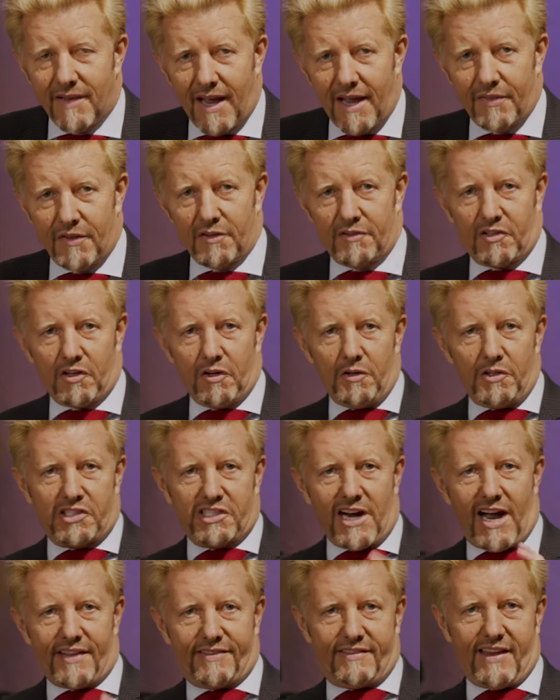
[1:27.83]
and the zoo
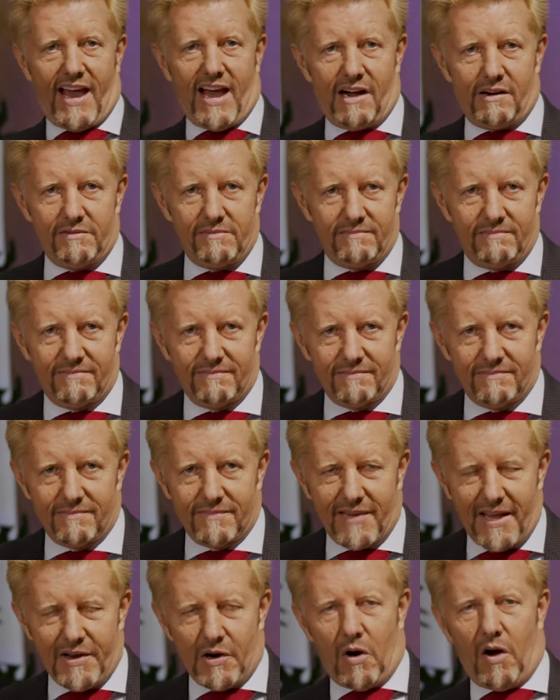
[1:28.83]
shut down
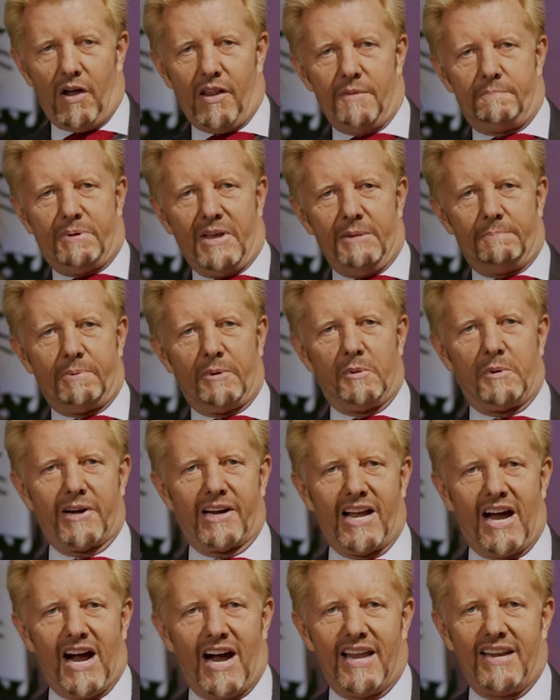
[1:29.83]
and all the people were
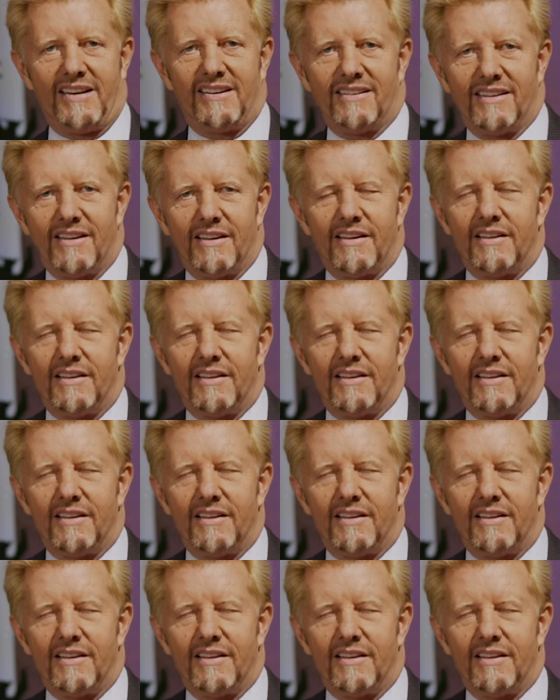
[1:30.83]
gone,